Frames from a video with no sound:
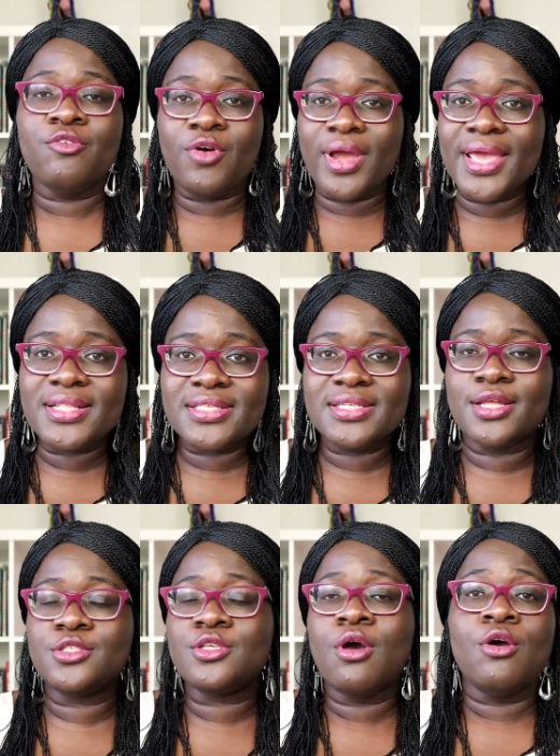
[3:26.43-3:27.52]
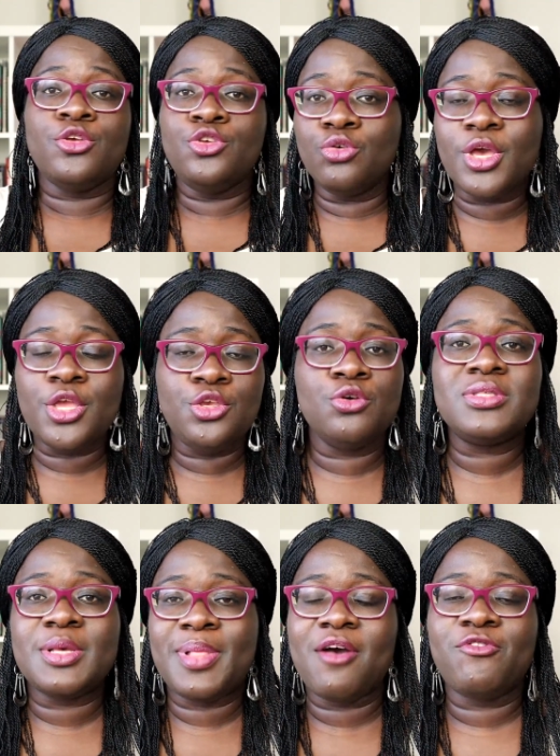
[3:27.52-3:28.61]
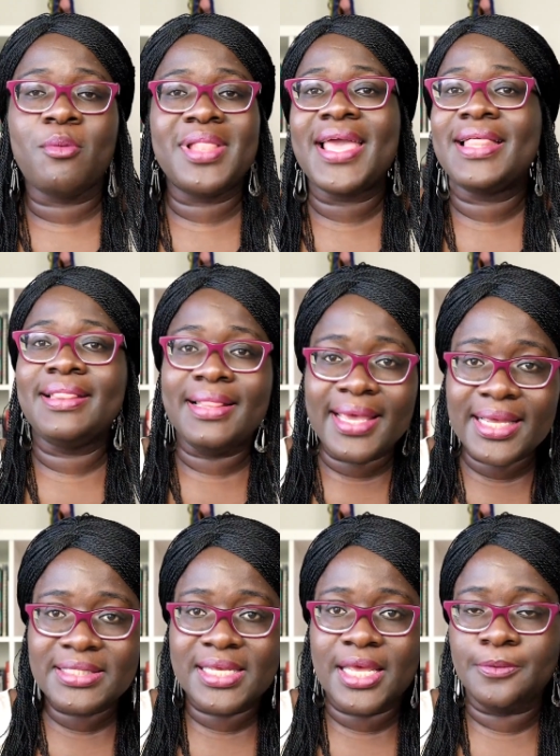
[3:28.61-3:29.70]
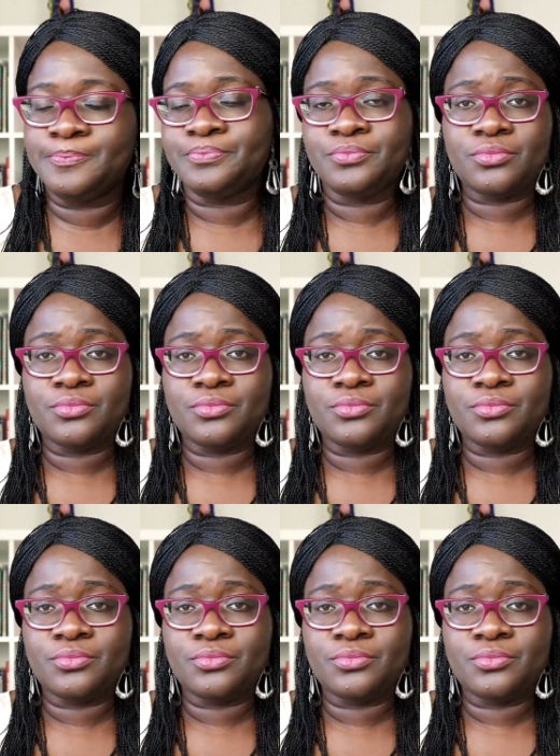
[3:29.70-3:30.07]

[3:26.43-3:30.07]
For instance, you can use a platform like LinkedIn.